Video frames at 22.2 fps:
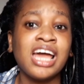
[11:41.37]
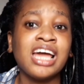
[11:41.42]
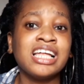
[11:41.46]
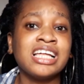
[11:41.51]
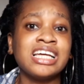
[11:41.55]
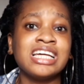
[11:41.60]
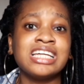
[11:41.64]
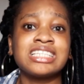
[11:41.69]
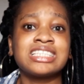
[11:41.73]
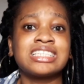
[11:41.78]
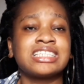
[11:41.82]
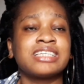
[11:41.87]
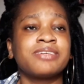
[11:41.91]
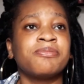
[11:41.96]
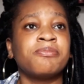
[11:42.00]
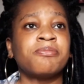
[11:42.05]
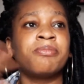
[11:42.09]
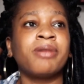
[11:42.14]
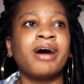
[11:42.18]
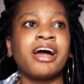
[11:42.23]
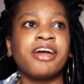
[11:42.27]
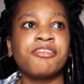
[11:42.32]
It's
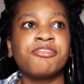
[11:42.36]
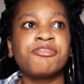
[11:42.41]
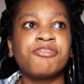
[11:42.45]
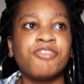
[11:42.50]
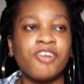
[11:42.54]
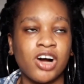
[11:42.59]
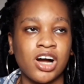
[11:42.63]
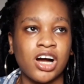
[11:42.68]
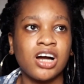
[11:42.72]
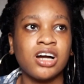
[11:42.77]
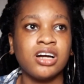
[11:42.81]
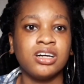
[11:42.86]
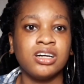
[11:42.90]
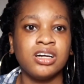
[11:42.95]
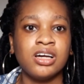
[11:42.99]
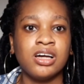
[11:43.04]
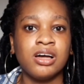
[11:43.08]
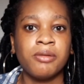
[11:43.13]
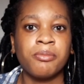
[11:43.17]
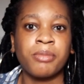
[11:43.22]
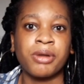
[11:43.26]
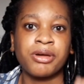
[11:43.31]
by far
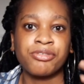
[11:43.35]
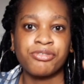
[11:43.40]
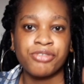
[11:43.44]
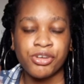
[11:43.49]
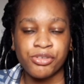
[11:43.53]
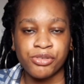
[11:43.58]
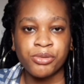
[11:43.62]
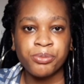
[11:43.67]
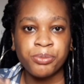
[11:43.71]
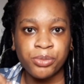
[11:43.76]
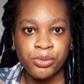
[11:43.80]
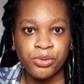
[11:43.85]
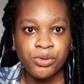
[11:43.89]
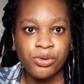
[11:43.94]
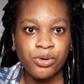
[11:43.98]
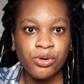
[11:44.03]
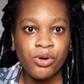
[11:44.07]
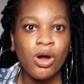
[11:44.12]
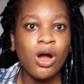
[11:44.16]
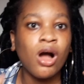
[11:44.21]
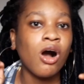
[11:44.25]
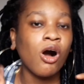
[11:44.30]
my favorite
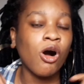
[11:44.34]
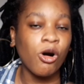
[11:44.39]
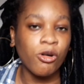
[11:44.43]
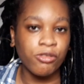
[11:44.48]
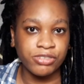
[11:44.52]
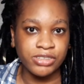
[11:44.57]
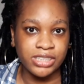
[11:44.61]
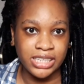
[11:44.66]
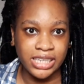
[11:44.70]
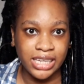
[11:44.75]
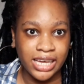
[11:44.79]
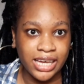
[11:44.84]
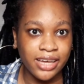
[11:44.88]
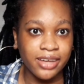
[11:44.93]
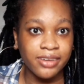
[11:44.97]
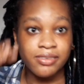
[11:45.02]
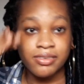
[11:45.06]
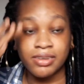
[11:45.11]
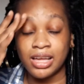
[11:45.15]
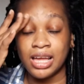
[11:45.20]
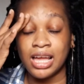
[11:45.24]
book of the year.